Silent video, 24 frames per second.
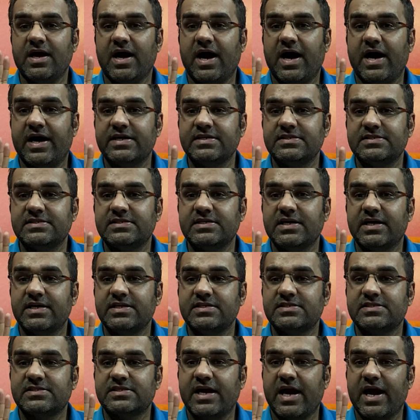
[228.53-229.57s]

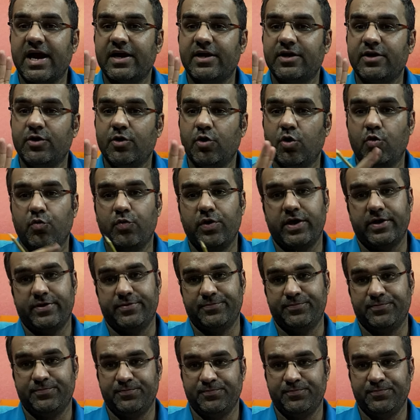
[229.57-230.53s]
ICAI stand nowhere.